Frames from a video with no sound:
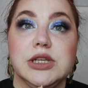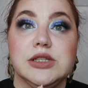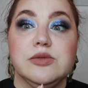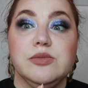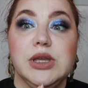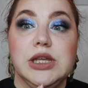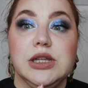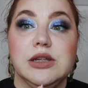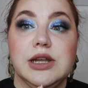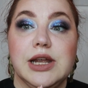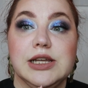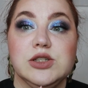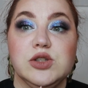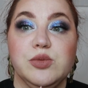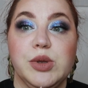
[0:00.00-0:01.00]
Doesn't mean it
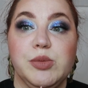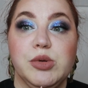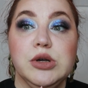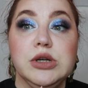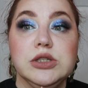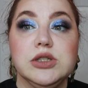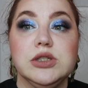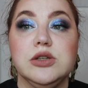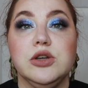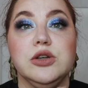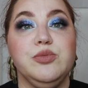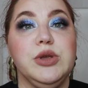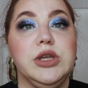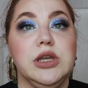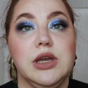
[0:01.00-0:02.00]
has to be books,
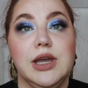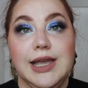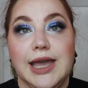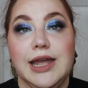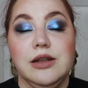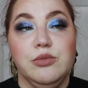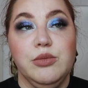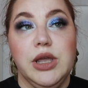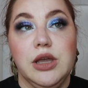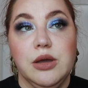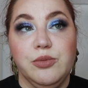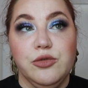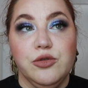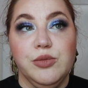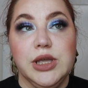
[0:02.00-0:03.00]
could be again
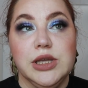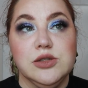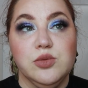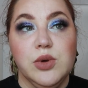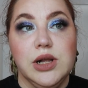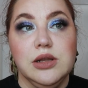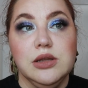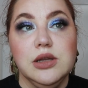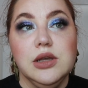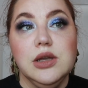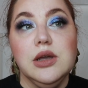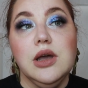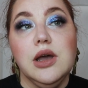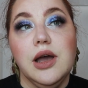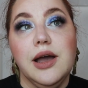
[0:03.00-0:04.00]
makeup for me as well.
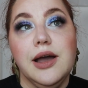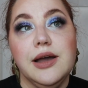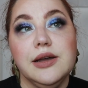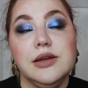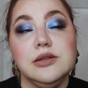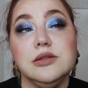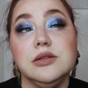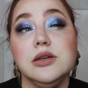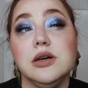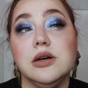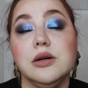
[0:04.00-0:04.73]
And